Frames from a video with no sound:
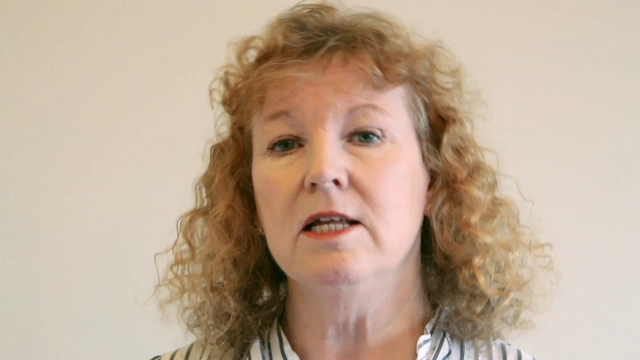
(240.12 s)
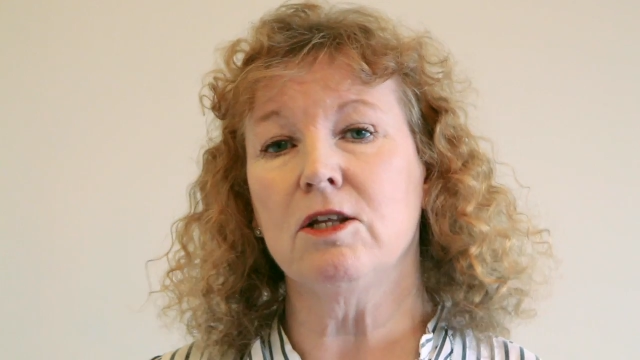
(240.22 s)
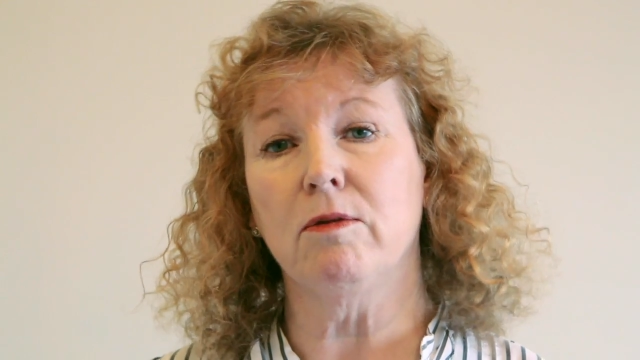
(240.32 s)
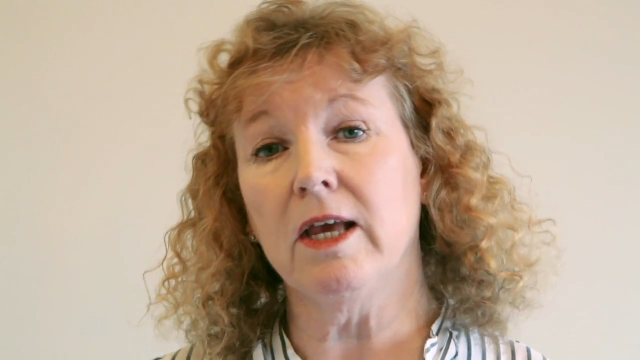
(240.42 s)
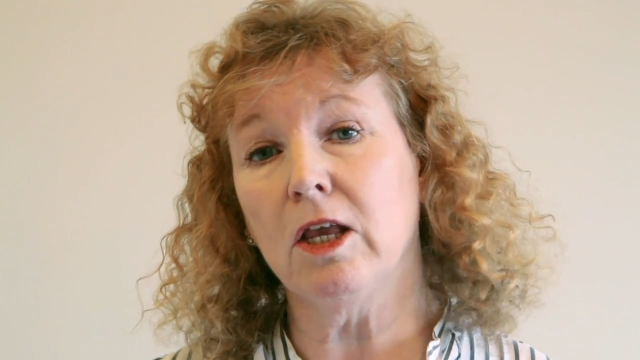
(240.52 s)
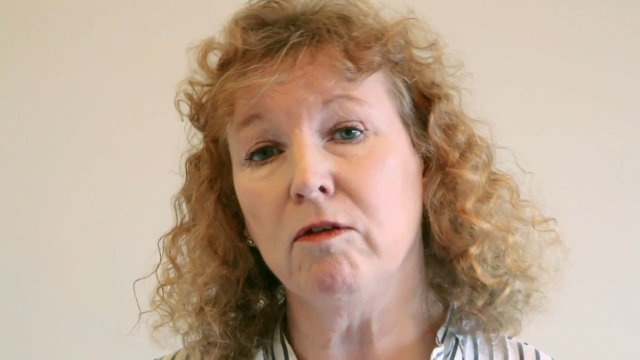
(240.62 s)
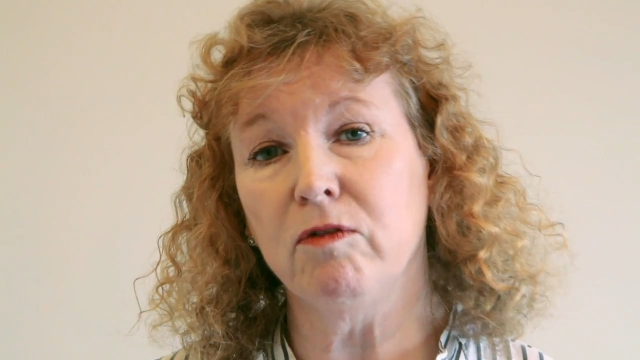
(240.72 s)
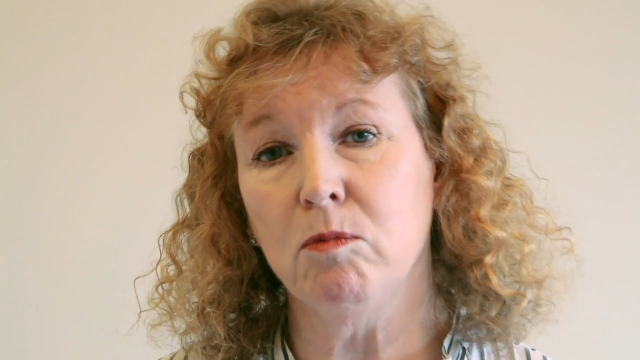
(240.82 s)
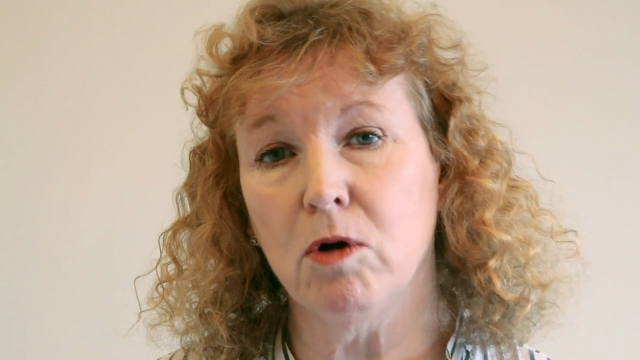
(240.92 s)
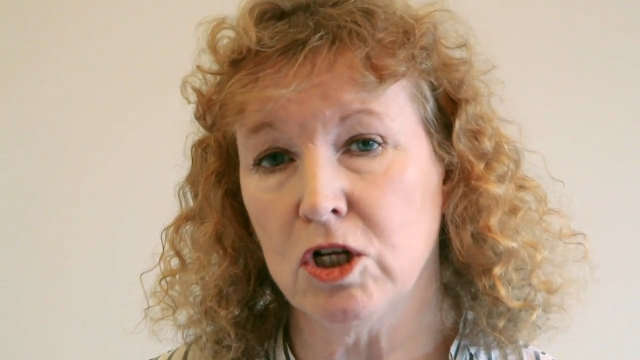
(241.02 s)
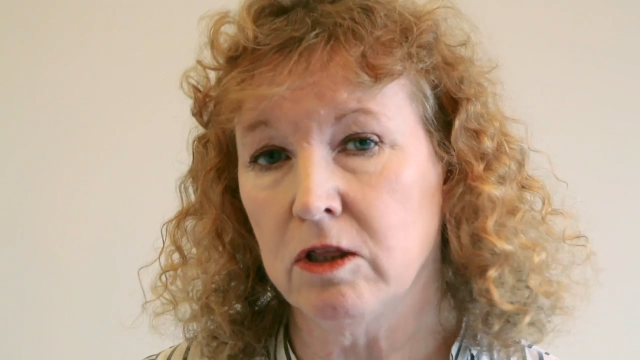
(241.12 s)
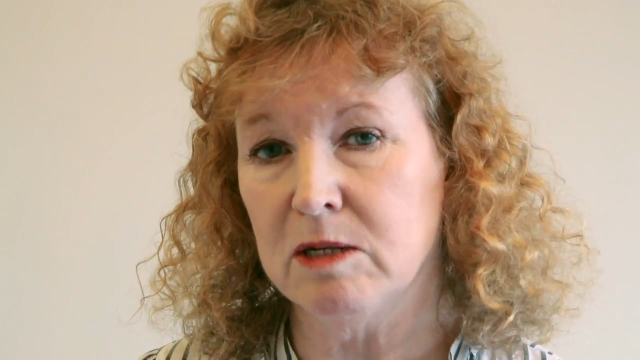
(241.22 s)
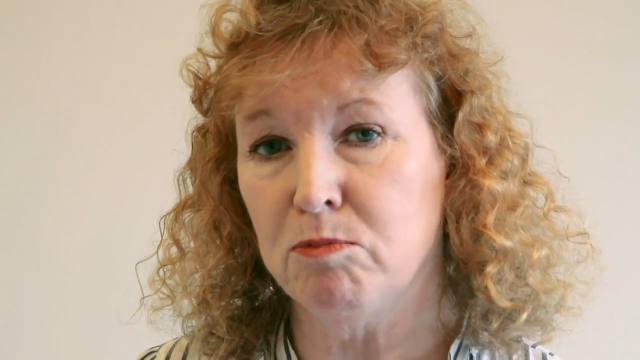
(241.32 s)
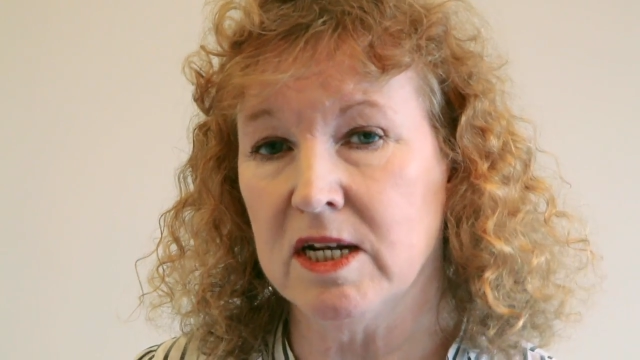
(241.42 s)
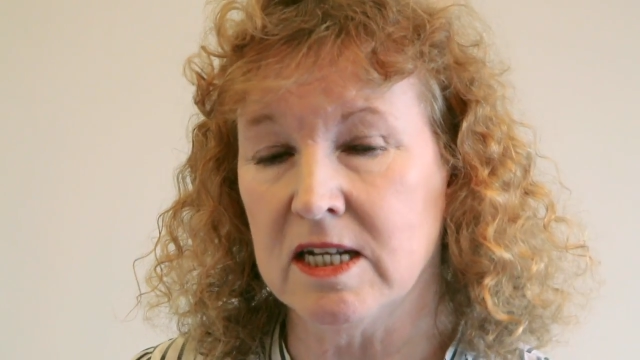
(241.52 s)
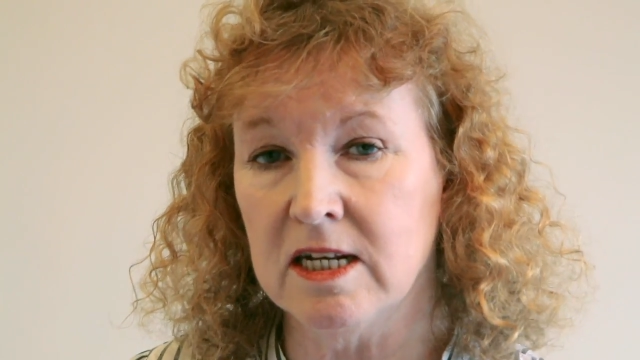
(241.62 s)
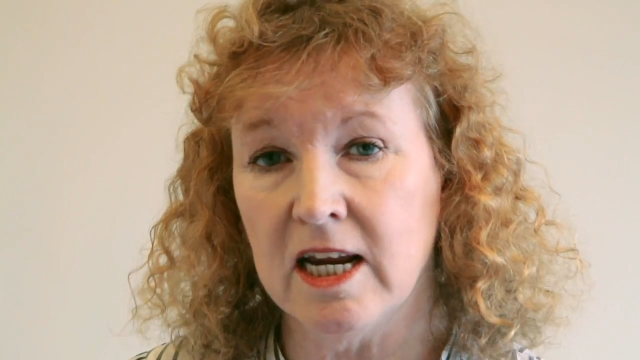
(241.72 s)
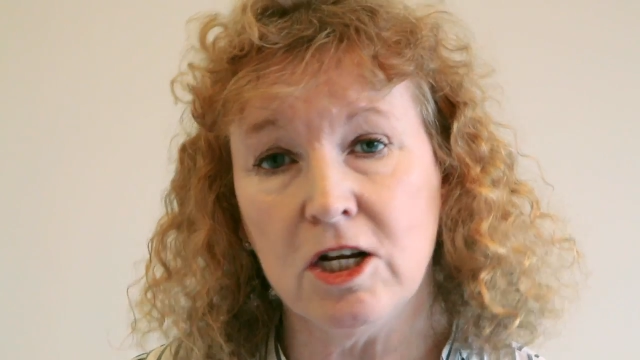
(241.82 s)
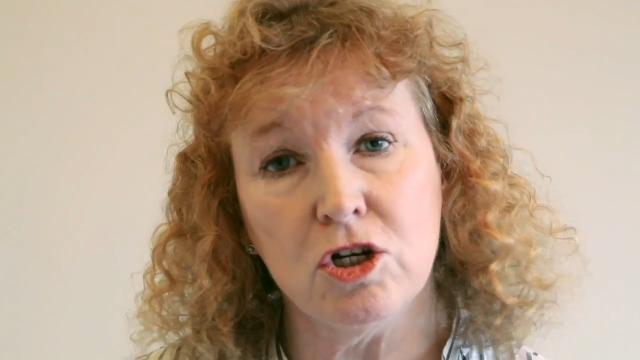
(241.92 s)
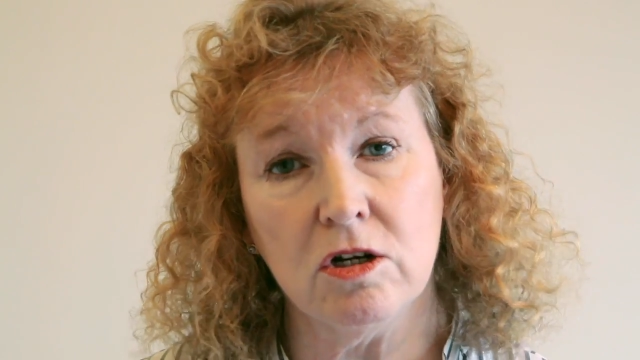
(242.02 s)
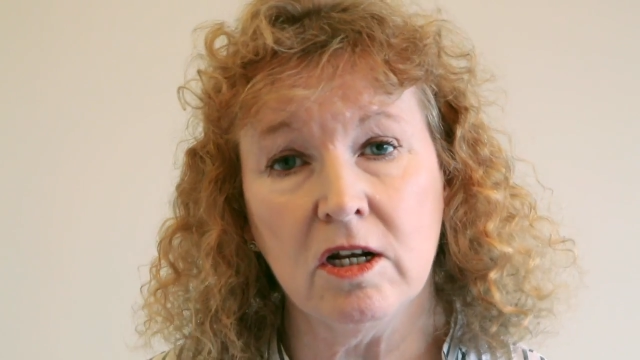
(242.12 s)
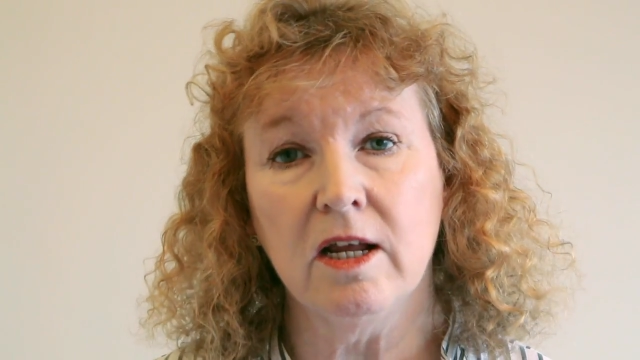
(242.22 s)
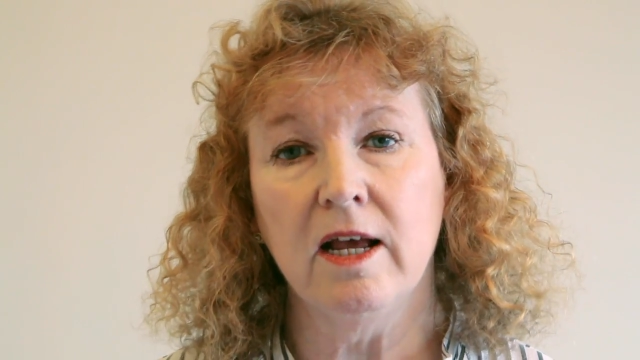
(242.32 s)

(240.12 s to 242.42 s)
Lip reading: So thank you for watching this presentation,